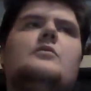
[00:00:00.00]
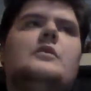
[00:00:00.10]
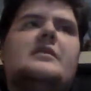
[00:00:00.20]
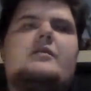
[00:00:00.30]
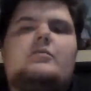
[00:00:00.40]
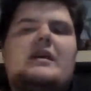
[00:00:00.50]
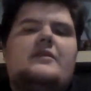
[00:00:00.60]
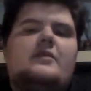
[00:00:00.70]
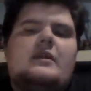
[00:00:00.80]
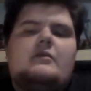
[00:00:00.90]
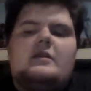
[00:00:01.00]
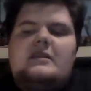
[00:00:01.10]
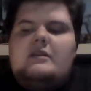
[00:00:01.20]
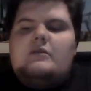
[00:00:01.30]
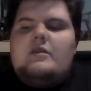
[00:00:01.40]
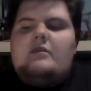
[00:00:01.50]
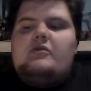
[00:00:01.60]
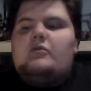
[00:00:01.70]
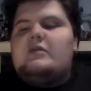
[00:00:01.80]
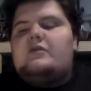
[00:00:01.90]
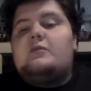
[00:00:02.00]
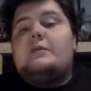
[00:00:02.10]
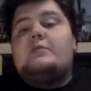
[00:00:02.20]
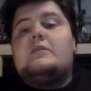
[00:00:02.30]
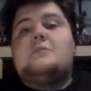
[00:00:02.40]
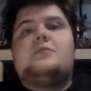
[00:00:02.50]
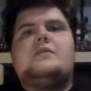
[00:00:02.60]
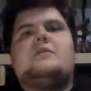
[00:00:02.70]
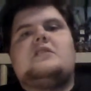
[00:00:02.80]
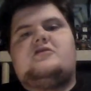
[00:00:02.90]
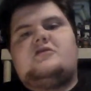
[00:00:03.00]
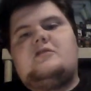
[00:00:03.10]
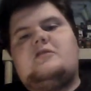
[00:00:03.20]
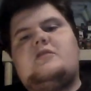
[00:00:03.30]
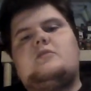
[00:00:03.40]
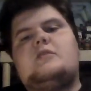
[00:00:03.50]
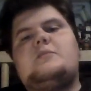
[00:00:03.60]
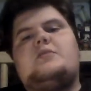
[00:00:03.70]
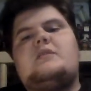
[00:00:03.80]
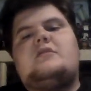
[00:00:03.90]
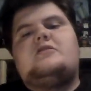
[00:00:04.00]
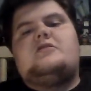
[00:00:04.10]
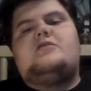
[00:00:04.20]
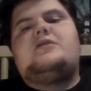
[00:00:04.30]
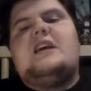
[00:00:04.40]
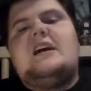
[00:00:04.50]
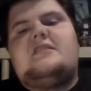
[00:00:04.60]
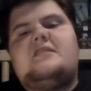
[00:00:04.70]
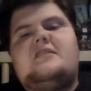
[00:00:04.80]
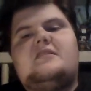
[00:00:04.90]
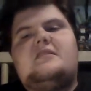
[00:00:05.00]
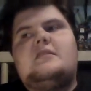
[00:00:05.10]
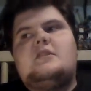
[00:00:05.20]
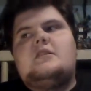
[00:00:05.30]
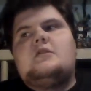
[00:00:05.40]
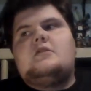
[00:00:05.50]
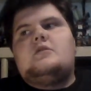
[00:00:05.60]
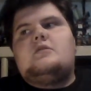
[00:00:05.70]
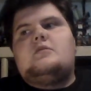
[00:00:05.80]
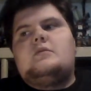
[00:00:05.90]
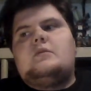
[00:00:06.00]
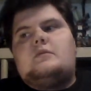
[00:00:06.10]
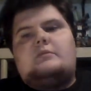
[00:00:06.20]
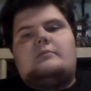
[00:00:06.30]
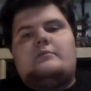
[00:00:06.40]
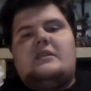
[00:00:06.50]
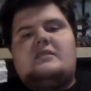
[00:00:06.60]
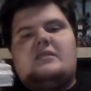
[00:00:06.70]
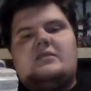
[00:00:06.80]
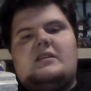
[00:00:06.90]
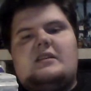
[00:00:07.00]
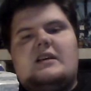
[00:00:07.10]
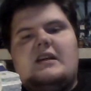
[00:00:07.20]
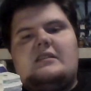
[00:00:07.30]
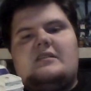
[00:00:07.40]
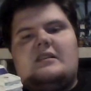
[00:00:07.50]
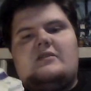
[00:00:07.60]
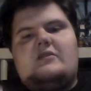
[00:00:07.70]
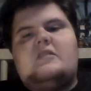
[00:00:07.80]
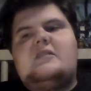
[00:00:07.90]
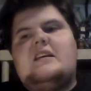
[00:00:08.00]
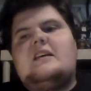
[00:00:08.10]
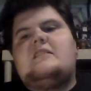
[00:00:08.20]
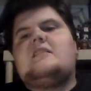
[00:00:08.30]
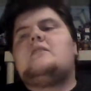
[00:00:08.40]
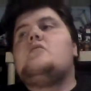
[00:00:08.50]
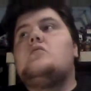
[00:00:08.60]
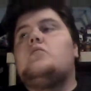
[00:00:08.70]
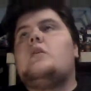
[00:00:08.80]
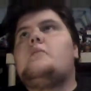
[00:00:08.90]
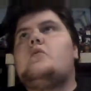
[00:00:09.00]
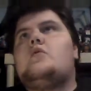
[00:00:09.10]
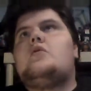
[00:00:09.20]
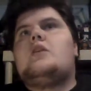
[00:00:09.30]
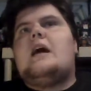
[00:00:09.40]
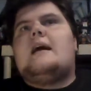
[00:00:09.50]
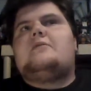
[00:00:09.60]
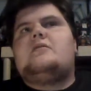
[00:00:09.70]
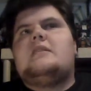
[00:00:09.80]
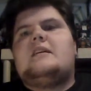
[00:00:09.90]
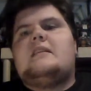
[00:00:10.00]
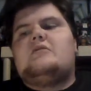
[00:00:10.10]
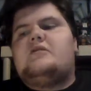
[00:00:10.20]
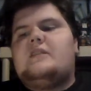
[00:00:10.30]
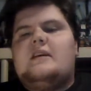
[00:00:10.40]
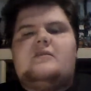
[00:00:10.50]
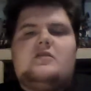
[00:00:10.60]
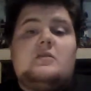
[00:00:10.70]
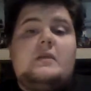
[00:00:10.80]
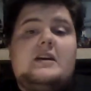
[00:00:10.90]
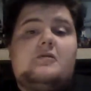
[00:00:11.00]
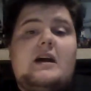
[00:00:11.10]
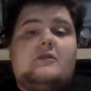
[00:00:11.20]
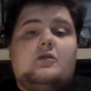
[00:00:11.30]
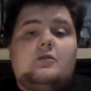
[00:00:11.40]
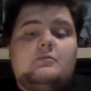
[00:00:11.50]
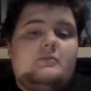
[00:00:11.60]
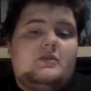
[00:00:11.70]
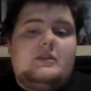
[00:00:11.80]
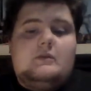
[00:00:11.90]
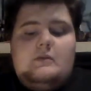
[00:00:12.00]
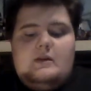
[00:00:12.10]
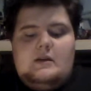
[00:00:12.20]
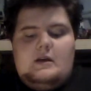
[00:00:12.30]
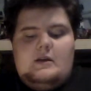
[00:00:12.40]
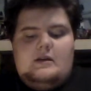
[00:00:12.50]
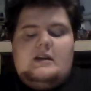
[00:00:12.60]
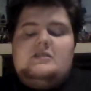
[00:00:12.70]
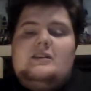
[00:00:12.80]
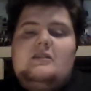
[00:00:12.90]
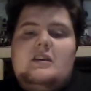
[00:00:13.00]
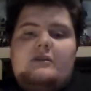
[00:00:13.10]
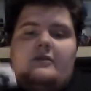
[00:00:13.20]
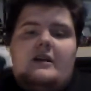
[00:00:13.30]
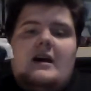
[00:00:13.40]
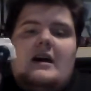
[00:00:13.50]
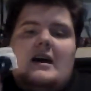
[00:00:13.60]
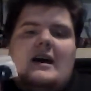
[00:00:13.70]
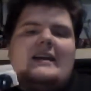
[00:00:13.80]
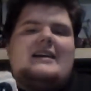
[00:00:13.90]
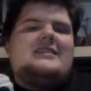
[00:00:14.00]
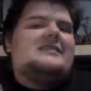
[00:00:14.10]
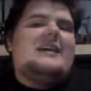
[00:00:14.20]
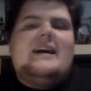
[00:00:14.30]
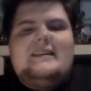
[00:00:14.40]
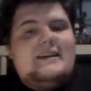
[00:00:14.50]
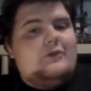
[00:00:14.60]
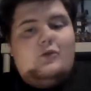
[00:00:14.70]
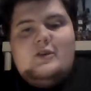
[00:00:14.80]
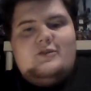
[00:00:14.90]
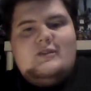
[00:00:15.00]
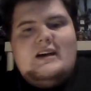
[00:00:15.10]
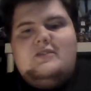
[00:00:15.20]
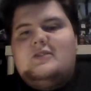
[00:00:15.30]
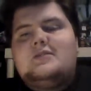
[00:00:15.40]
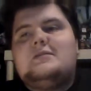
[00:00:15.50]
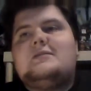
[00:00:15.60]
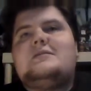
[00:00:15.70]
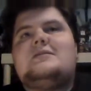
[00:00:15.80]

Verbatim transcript: with the raffle that we did it with, it was only for people that pre-registered. So only pre-registered guests basically got a ticket for this, and I think there was one more after that that was saved for the main raffle. So, and shockingly enough, I got this. I never win a raffle.